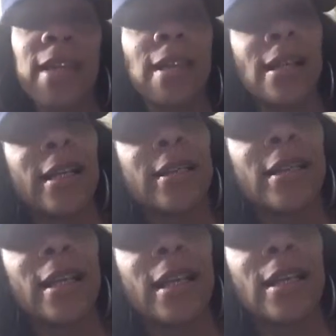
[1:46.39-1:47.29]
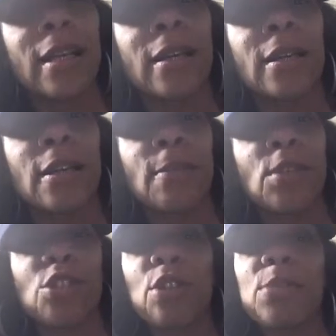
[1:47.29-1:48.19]
then click the link in the um,
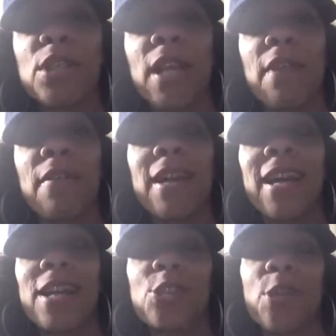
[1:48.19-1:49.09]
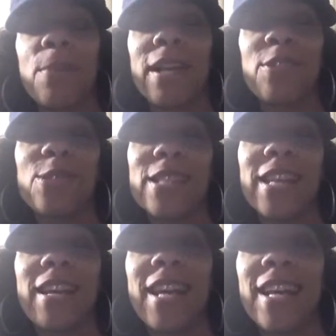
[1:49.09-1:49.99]
description area and join my
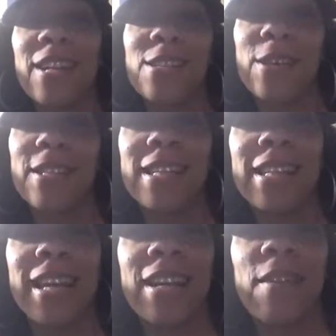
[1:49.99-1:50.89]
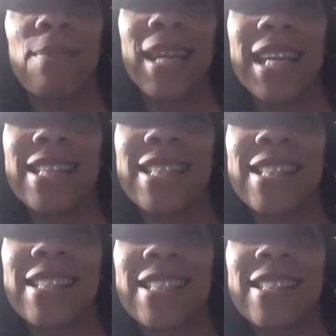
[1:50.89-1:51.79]
newsletter and I'll talk to you later. Peace.